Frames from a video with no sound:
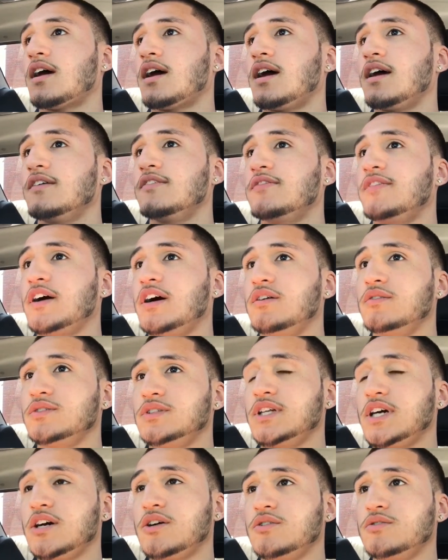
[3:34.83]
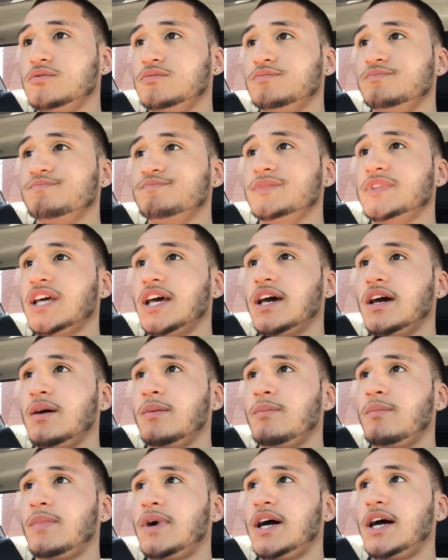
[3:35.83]
I found out
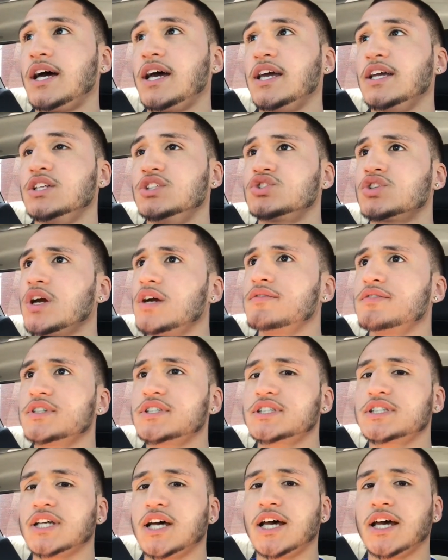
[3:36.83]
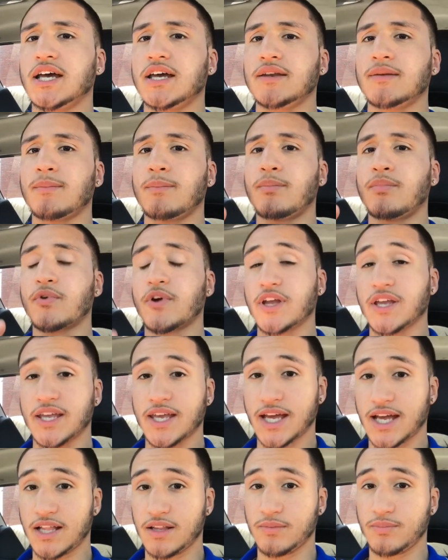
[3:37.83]
that my driver's side brake
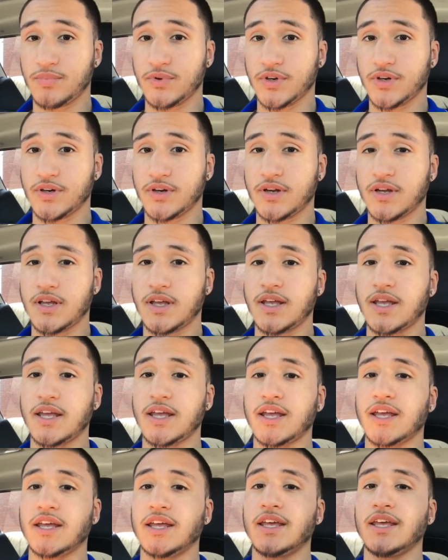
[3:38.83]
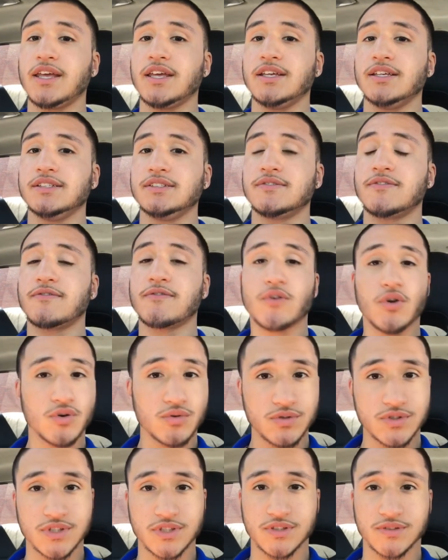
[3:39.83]
caliper is
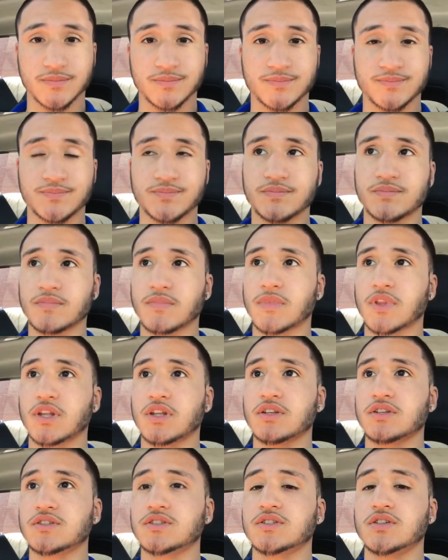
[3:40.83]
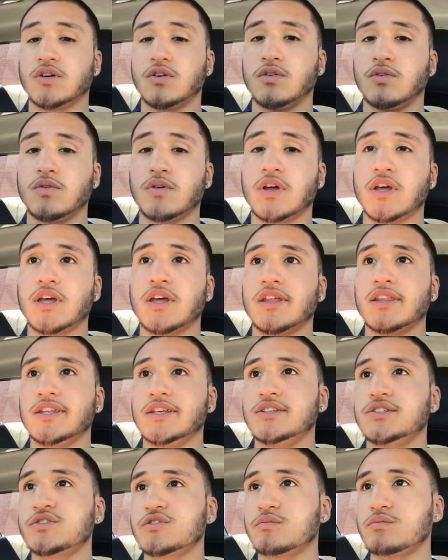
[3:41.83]
frozen. So
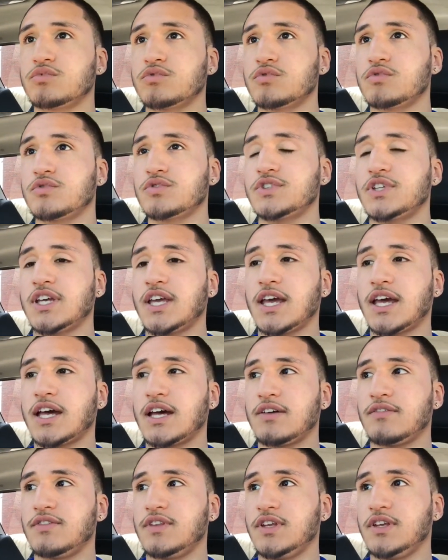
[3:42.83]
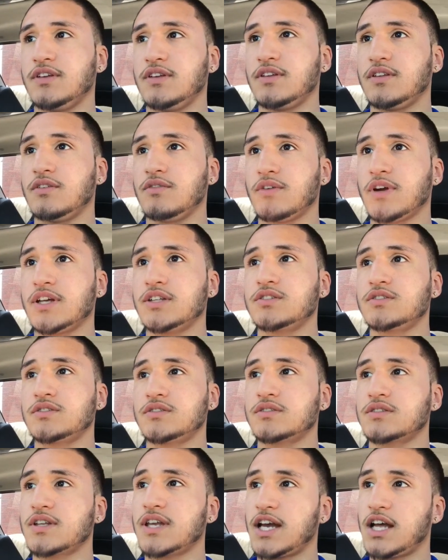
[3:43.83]
these Subarus, they have the red
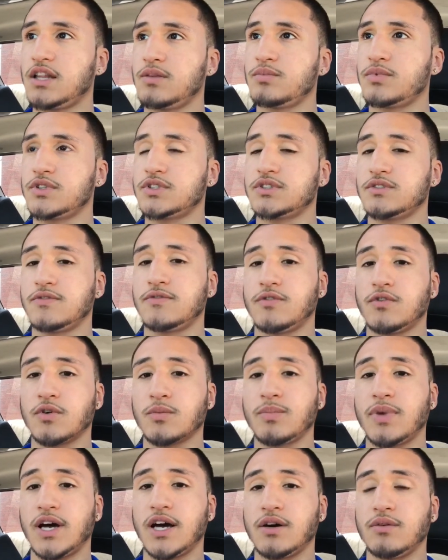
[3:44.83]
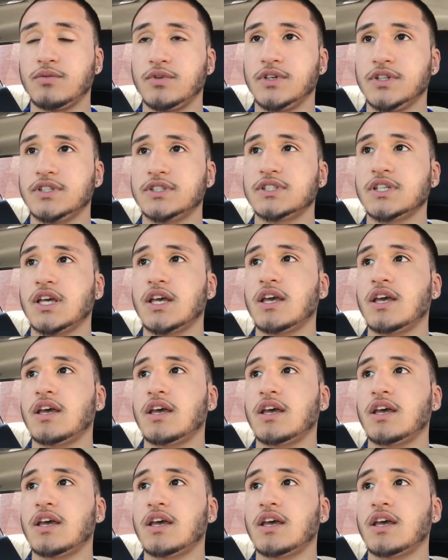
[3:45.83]
calipers, the 4-pot ones,